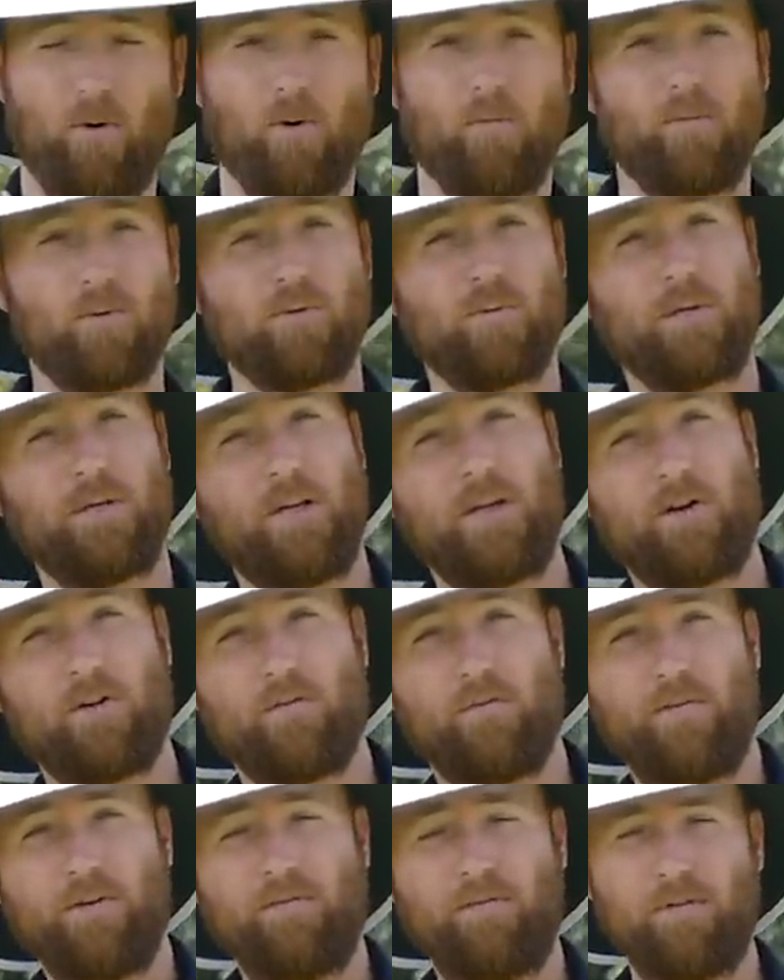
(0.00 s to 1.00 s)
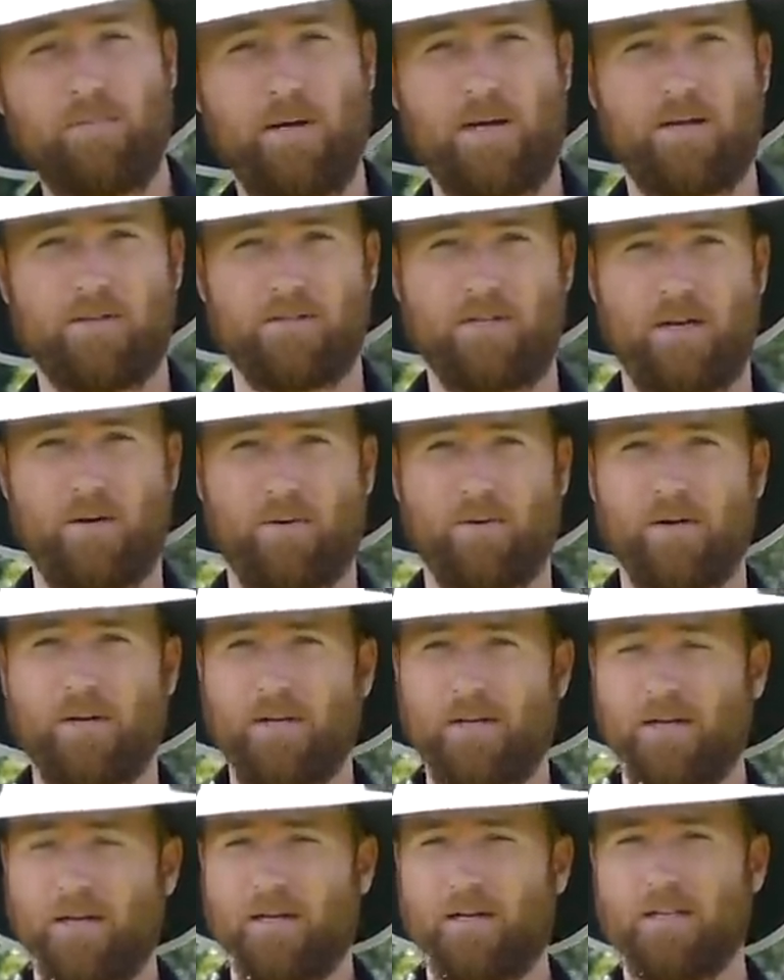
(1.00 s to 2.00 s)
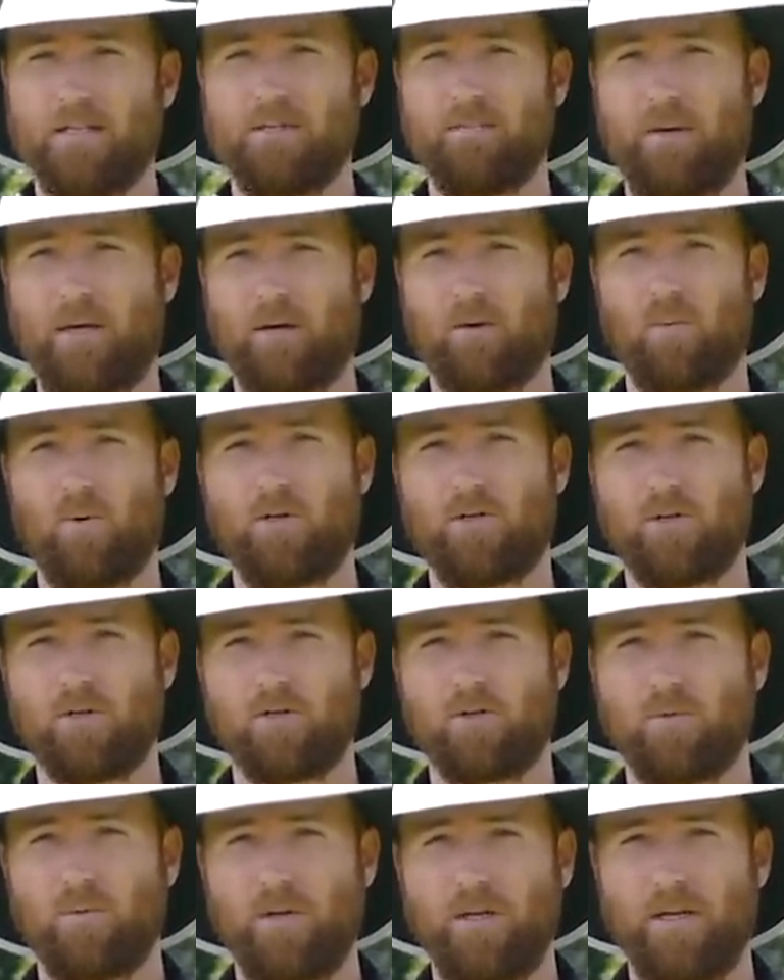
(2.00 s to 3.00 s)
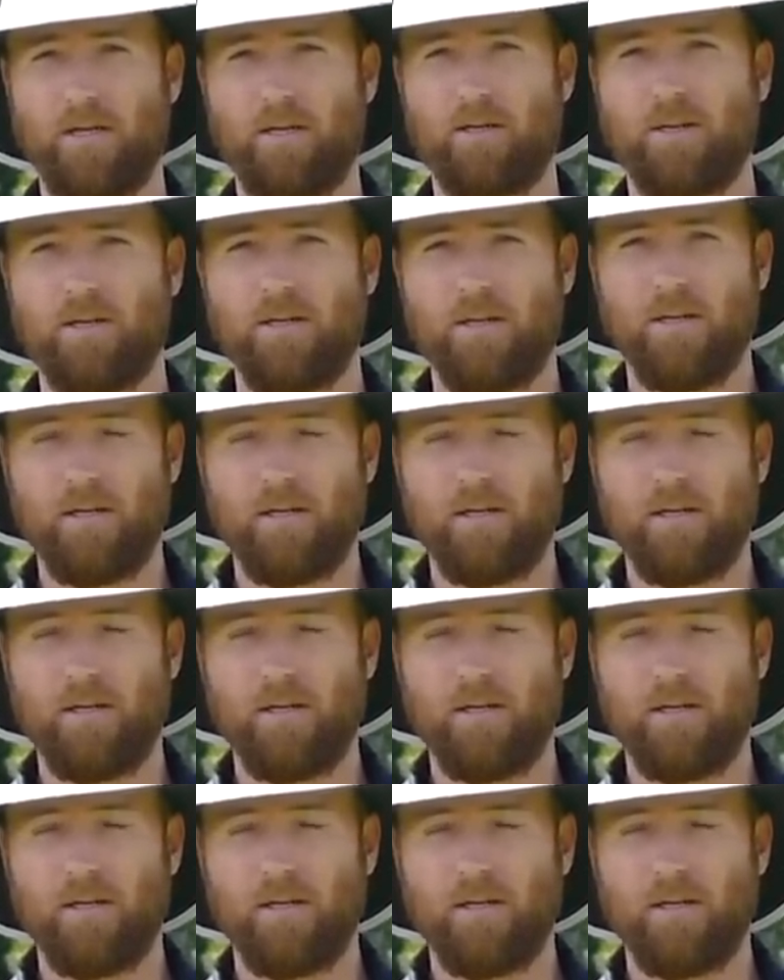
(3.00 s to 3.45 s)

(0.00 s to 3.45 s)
or if we're swinging one hundred fifty miles an hour. It doesn't matter what you're swinging.